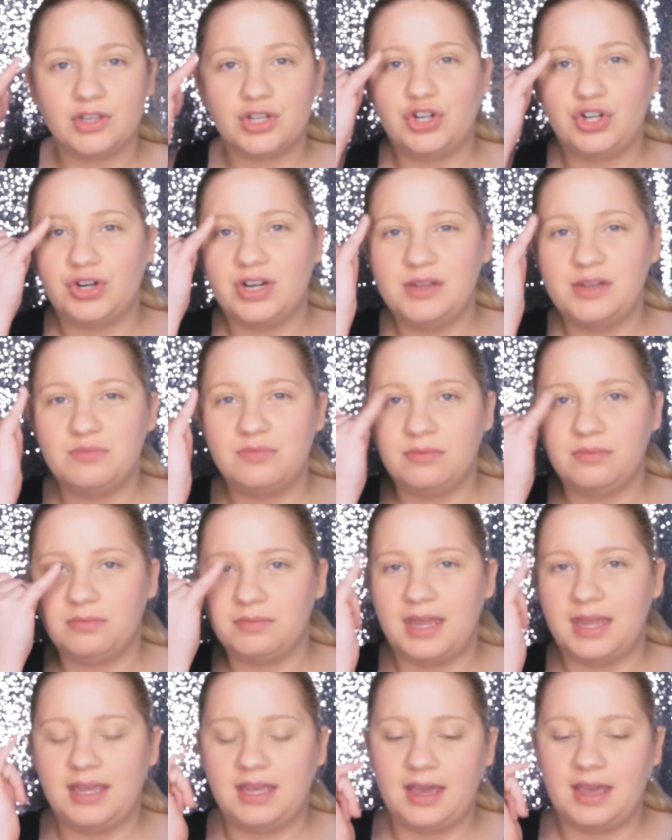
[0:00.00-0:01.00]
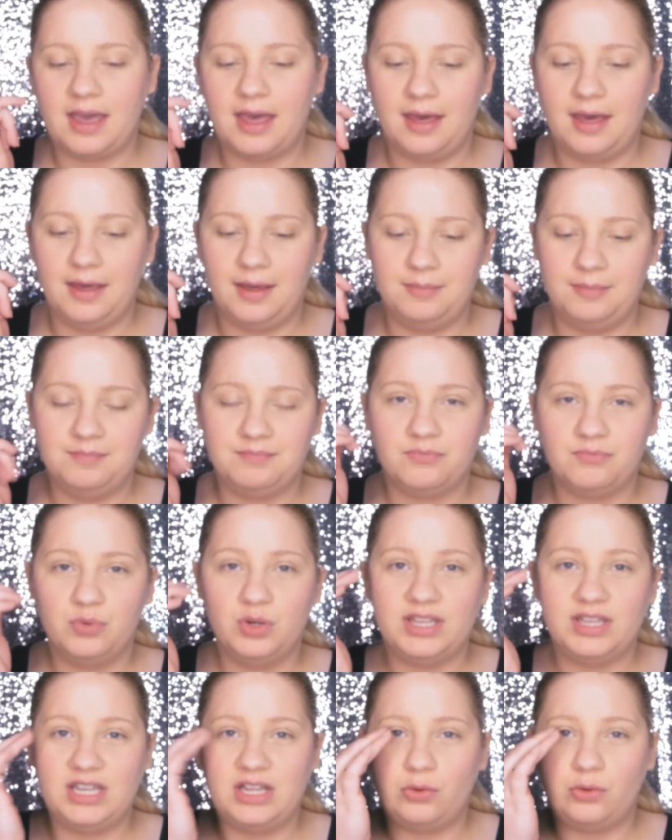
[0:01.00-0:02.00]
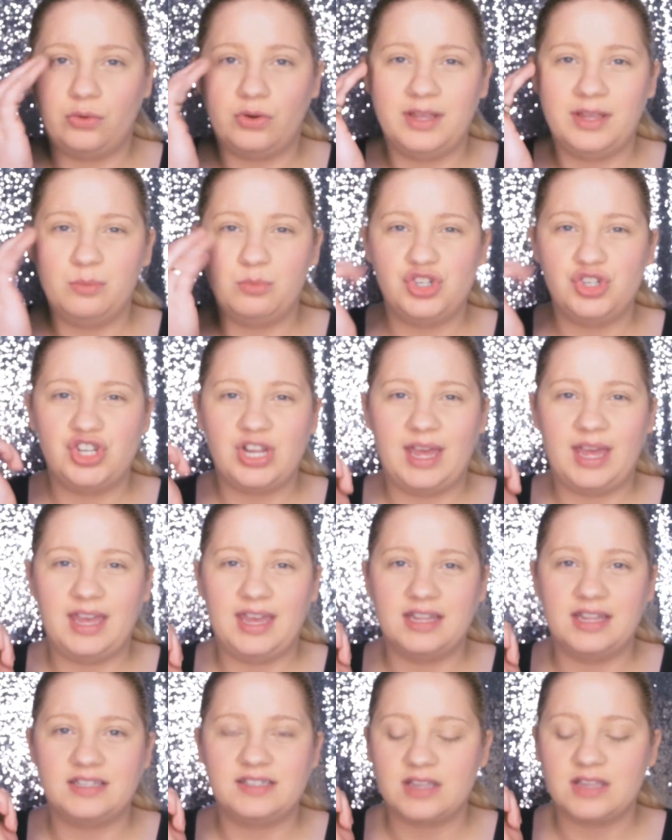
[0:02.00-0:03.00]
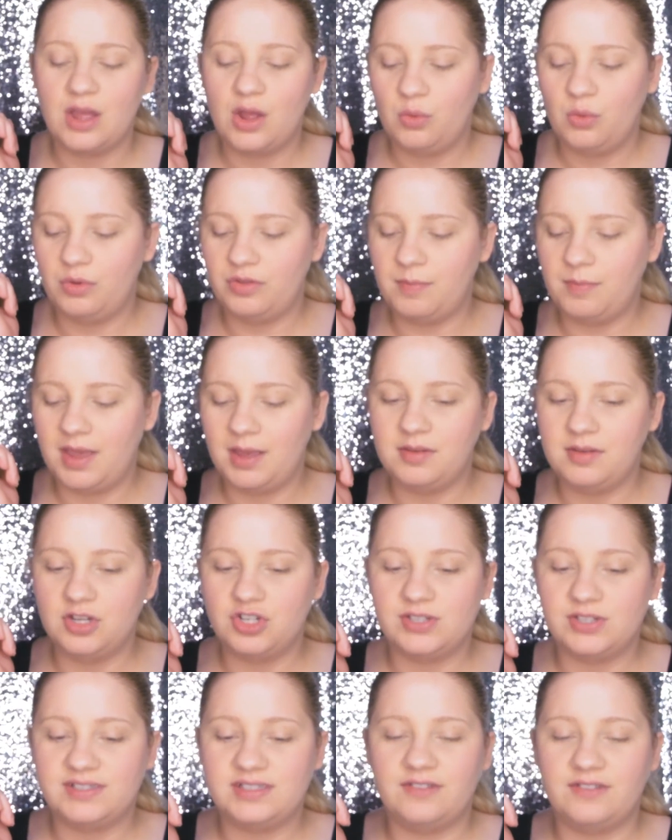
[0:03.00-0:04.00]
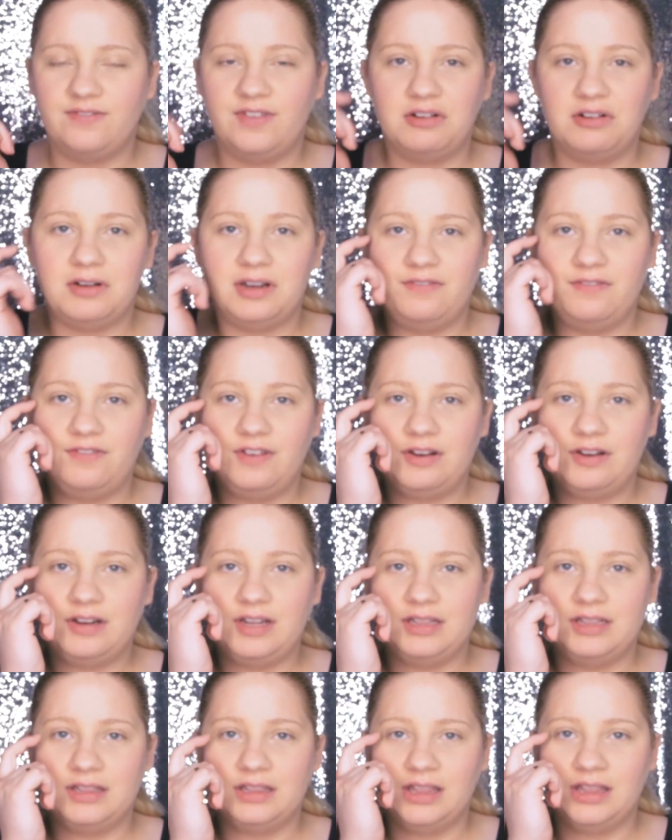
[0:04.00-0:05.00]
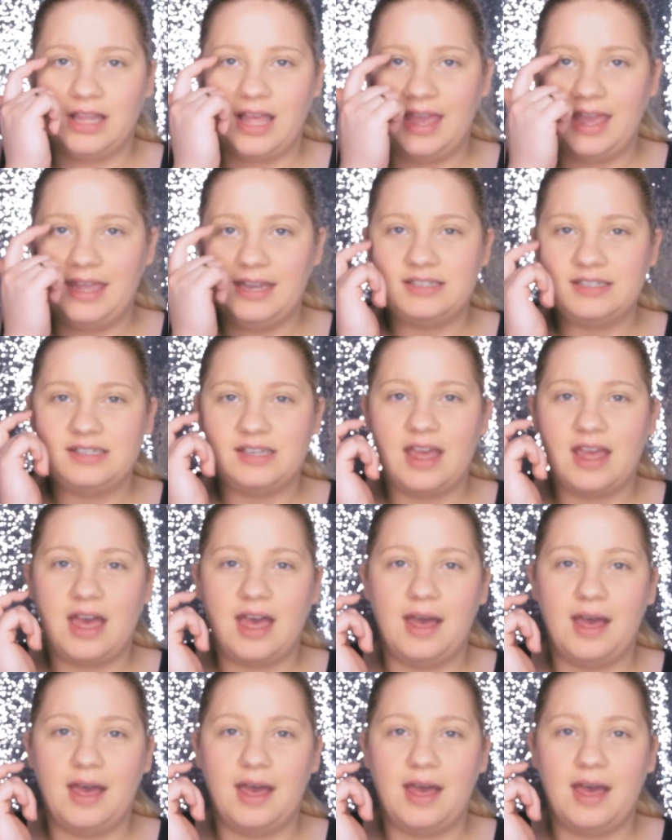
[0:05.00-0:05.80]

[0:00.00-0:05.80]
cream, like really cream shades with maybe just a very, very light